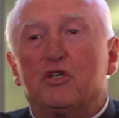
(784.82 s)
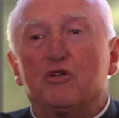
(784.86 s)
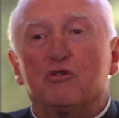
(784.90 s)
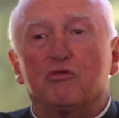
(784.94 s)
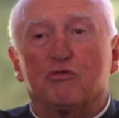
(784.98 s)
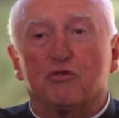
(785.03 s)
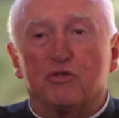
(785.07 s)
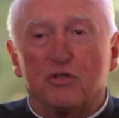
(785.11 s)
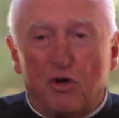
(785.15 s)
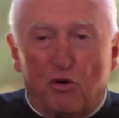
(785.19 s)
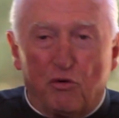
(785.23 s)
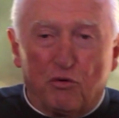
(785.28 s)
you
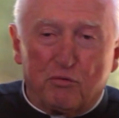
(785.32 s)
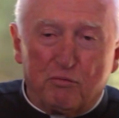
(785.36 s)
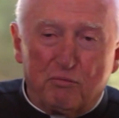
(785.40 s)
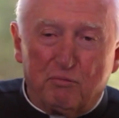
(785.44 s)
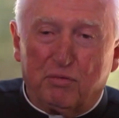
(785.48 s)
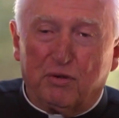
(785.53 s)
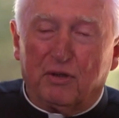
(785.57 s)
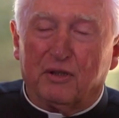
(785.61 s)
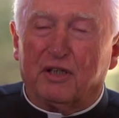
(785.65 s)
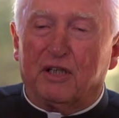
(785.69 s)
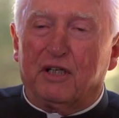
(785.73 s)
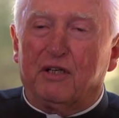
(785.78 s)
don't
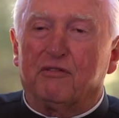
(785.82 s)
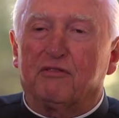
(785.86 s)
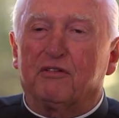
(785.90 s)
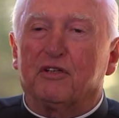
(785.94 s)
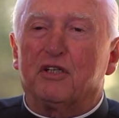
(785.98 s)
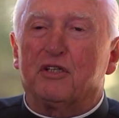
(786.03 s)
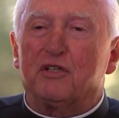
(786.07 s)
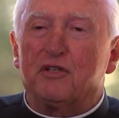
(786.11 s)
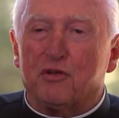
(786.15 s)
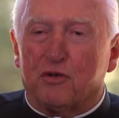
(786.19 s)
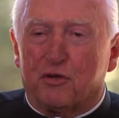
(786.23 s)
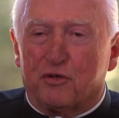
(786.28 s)
believe
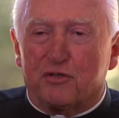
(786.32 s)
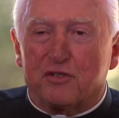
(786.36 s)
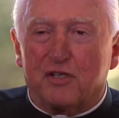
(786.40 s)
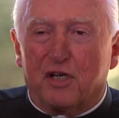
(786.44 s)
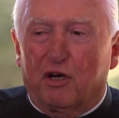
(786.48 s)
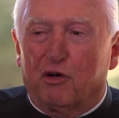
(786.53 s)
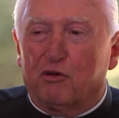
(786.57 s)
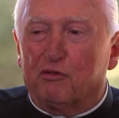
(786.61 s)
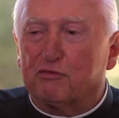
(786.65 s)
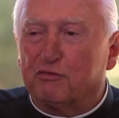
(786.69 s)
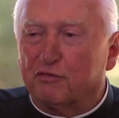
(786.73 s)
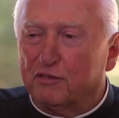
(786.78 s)
in
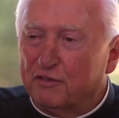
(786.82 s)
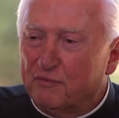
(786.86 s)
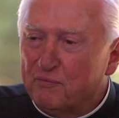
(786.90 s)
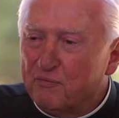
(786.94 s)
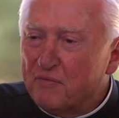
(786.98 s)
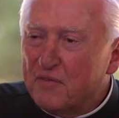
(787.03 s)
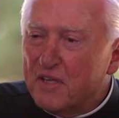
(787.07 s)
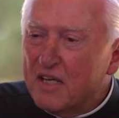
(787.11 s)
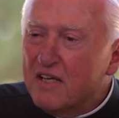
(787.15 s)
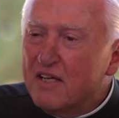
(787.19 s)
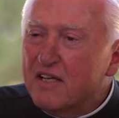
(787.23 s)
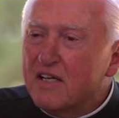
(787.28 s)
yourself.
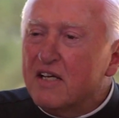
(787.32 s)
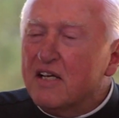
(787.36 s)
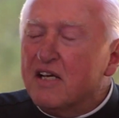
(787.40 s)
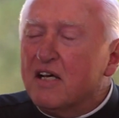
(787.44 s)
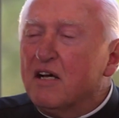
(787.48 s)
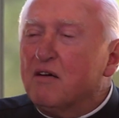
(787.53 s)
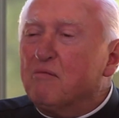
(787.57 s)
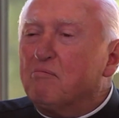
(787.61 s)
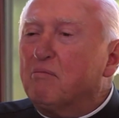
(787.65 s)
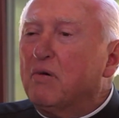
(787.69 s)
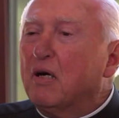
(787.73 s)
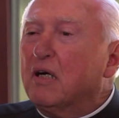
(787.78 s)

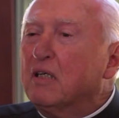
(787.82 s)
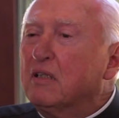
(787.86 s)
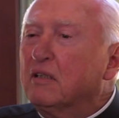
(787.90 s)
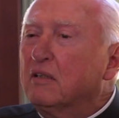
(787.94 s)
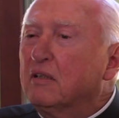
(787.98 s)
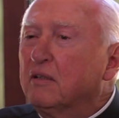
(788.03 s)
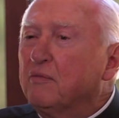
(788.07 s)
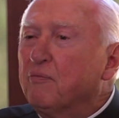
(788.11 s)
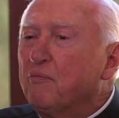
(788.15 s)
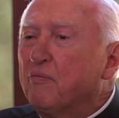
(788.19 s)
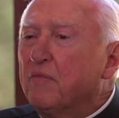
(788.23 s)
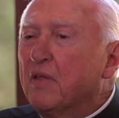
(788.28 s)
But
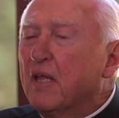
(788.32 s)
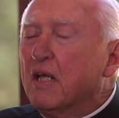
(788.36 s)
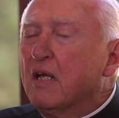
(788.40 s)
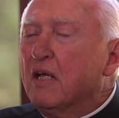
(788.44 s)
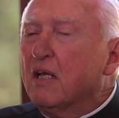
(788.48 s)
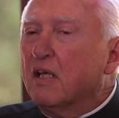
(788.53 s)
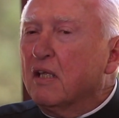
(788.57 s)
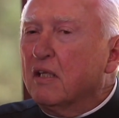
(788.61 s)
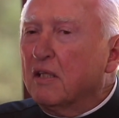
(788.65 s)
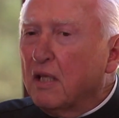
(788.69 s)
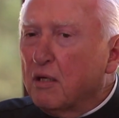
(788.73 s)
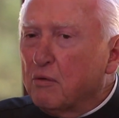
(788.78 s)

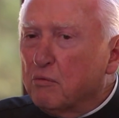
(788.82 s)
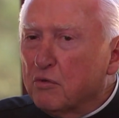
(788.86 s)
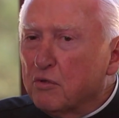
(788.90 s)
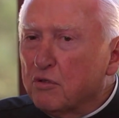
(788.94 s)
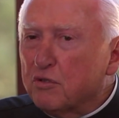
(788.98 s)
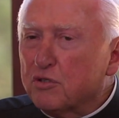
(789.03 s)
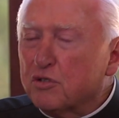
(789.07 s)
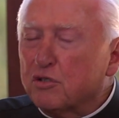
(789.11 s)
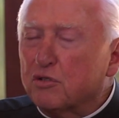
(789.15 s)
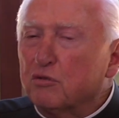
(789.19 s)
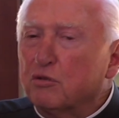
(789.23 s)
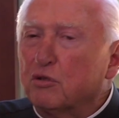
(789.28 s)
they
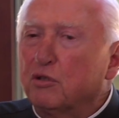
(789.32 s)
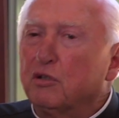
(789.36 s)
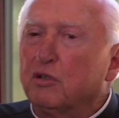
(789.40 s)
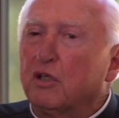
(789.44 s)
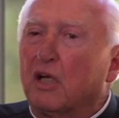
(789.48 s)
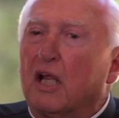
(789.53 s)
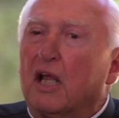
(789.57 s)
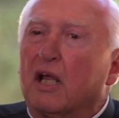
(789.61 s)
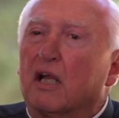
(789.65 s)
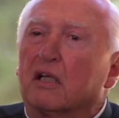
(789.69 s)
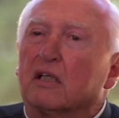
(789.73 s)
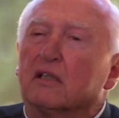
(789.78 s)
weren't so good
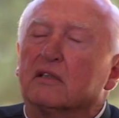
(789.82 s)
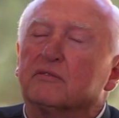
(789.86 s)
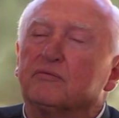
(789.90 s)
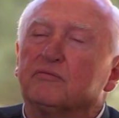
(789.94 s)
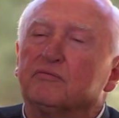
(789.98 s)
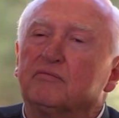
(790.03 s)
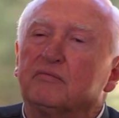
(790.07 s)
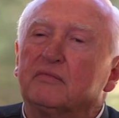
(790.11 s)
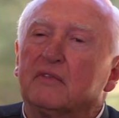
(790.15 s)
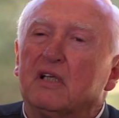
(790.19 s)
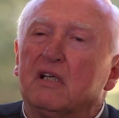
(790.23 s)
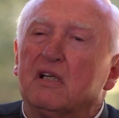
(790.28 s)
at it.
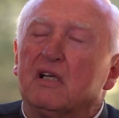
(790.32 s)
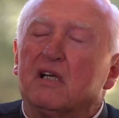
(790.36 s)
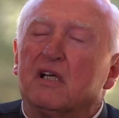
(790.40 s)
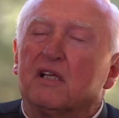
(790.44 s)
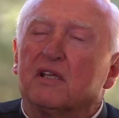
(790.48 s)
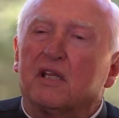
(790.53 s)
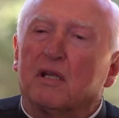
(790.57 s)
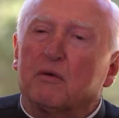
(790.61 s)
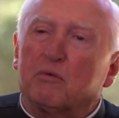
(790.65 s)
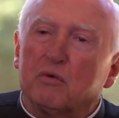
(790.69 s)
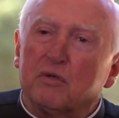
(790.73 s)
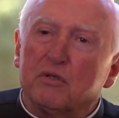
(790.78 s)

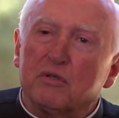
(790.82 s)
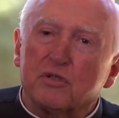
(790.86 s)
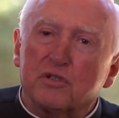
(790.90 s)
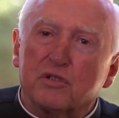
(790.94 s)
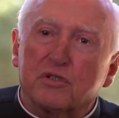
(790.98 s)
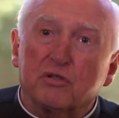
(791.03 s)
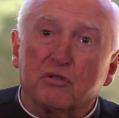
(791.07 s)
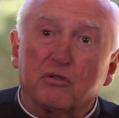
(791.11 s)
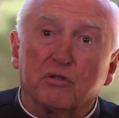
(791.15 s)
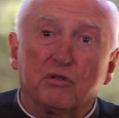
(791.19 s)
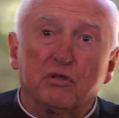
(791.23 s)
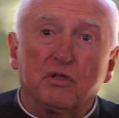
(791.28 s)
They weren't
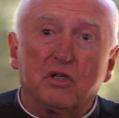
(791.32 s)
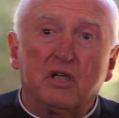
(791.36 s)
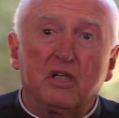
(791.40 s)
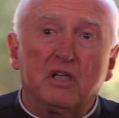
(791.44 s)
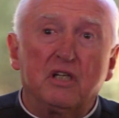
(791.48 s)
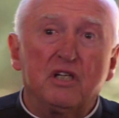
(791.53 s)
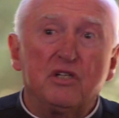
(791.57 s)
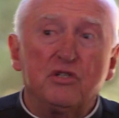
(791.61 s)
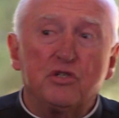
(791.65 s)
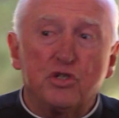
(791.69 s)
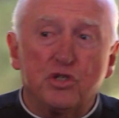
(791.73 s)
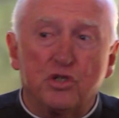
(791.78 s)
so good at
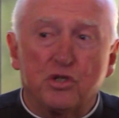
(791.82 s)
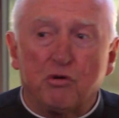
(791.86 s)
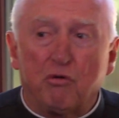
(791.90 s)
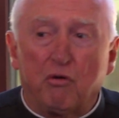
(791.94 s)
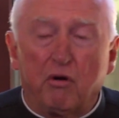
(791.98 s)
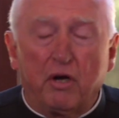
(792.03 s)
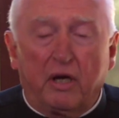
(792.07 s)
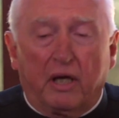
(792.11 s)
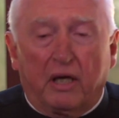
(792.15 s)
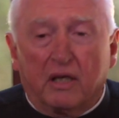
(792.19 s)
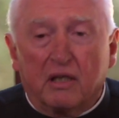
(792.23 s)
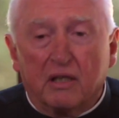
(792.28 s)

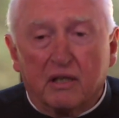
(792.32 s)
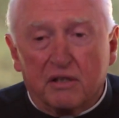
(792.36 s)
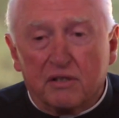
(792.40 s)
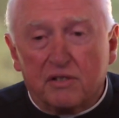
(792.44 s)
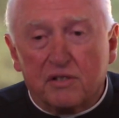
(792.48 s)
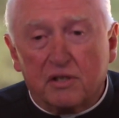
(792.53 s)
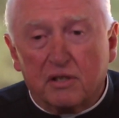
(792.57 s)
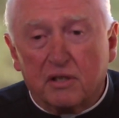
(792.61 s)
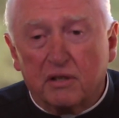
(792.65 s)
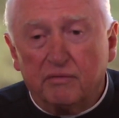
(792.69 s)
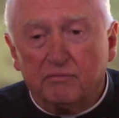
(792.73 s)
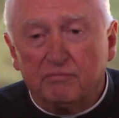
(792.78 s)
enjoying
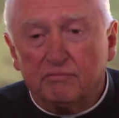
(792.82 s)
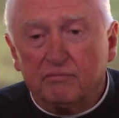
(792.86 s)
us.